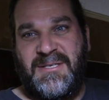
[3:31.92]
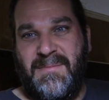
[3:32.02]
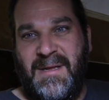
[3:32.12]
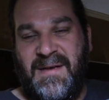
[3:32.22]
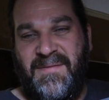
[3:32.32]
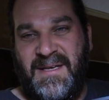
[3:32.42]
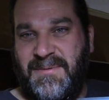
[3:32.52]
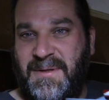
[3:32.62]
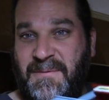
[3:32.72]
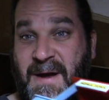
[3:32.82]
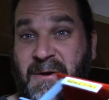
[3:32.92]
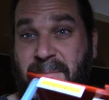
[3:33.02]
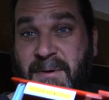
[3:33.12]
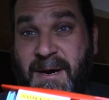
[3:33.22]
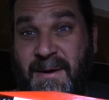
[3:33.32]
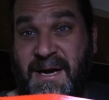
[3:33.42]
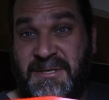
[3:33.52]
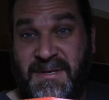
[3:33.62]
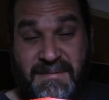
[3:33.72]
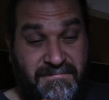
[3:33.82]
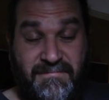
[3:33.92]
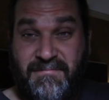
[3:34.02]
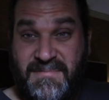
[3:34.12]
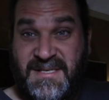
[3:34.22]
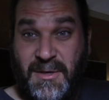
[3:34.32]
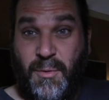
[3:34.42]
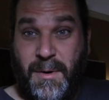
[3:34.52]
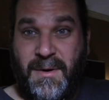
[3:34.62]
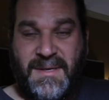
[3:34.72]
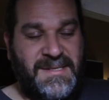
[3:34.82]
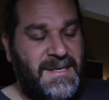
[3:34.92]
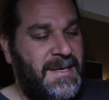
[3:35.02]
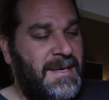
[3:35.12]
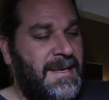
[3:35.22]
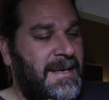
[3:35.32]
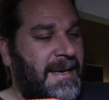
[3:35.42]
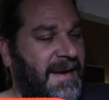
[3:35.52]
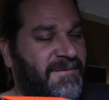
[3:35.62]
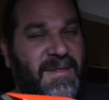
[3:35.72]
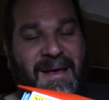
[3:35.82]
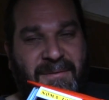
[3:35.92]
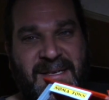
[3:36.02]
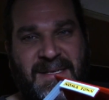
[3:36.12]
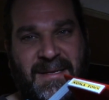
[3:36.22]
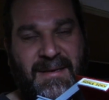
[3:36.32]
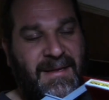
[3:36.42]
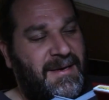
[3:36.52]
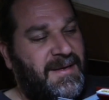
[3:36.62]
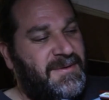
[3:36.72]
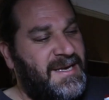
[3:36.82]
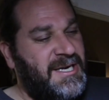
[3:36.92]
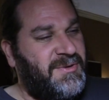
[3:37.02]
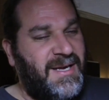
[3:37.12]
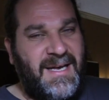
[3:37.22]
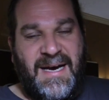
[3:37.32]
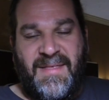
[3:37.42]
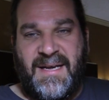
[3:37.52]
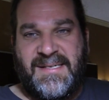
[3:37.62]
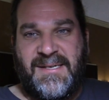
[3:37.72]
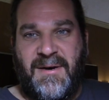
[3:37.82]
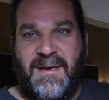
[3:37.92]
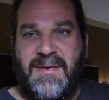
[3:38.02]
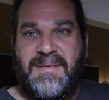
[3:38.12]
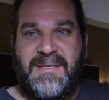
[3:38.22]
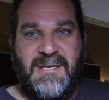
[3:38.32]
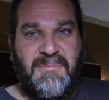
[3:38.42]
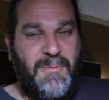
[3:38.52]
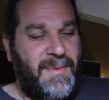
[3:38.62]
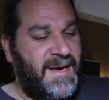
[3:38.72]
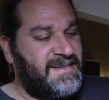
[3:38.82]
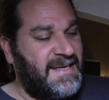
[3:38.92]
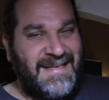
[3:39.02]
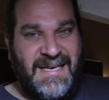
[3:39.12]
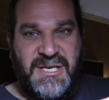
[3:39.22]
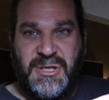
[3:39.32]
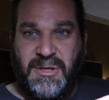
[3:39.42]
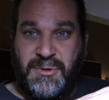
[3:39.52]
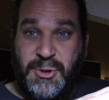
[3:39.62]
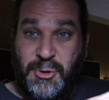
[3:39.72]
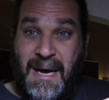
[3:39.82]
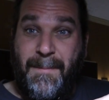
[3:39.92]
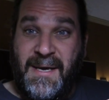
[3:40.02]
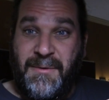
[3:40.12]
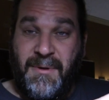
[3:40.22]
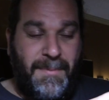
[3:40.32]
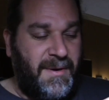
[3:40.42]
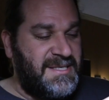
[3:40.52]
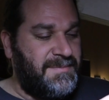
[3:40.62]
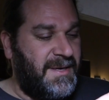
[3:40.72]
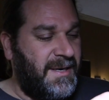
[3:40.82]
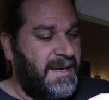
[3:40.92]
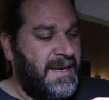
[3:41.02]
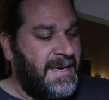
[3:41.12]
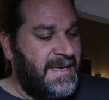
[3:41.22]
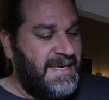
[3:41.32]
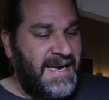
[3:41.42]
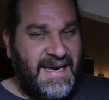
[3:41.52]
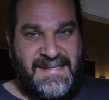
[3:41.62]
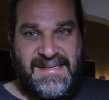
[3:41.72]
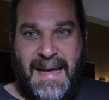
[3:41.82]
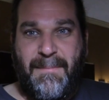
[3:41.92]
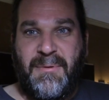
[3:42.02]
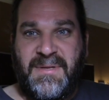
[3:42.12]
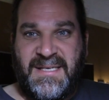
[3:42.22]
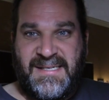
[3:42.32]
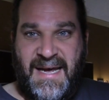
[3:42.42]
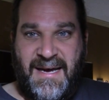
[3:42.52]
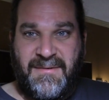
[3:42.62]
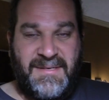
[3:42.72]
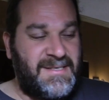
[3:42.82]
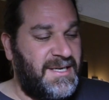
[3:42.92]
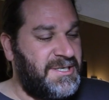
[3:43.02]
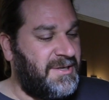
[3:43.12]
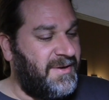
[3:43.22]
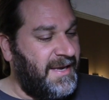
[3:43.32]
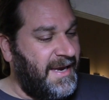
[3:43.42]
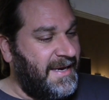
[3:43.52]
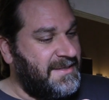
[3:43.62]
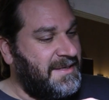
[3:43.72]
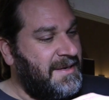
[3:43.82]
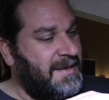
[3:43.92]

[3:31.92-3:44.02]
too many of these where the record player actually still works. And for that reason, there's actually a guy that I saw on YouTube who makes a digital drop-in replacement. He has sampled the sounds digitally and